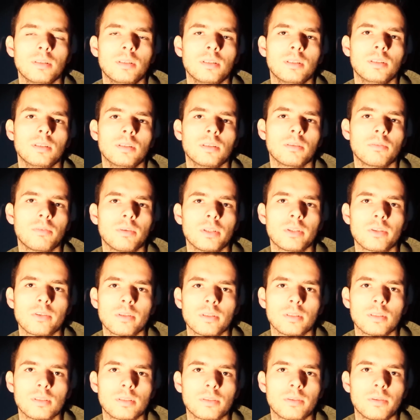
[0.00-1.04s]
the
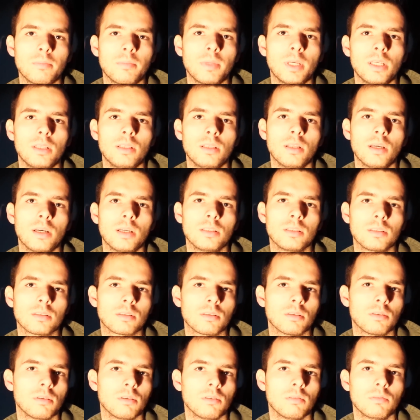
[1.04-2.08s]
questions remain
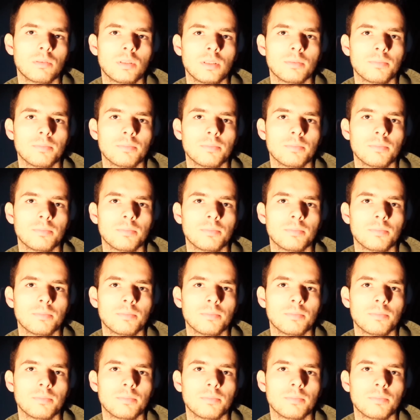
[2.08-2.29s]
unsolved.